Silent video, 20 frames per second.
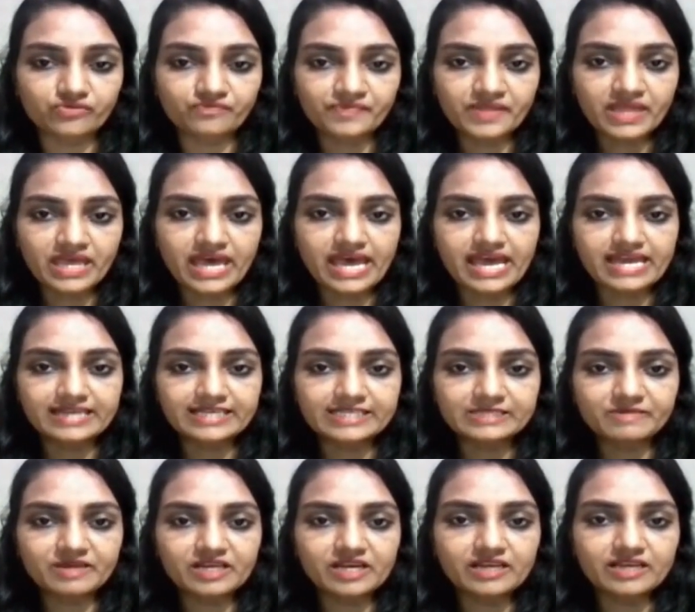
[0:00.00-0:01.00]
And
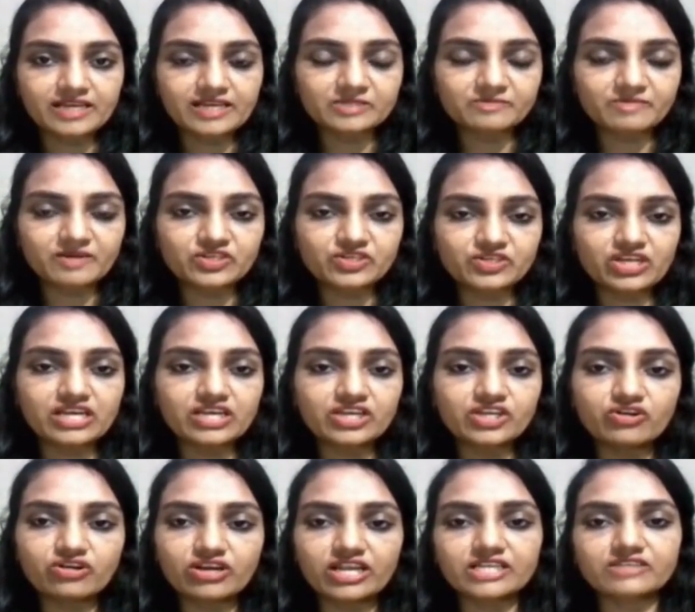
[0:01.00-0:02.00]
especially in
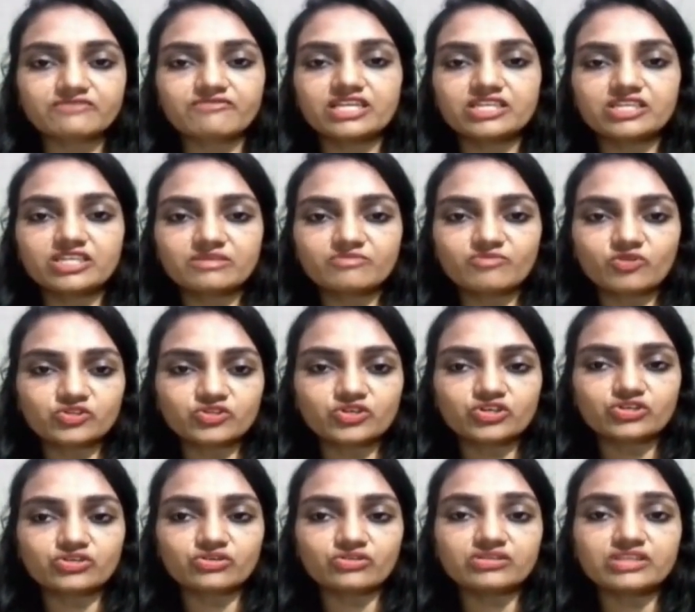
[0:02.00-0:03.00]
Culex fatigen mosquito,
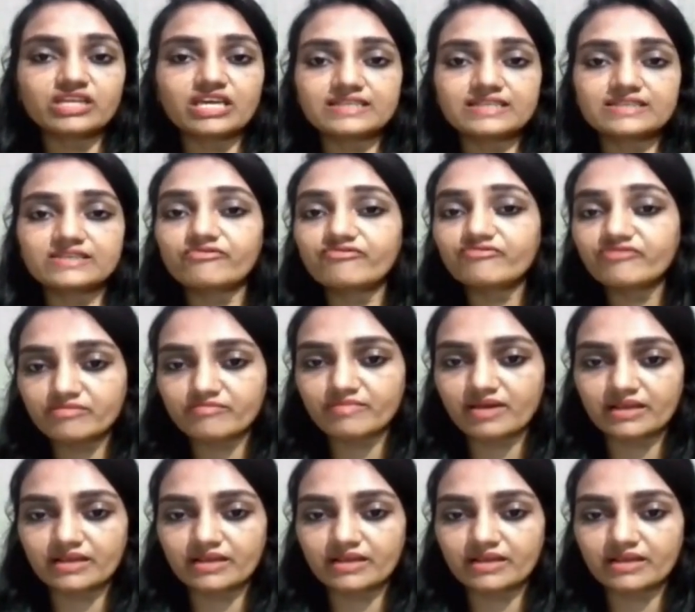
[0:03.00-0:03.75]
there is a female.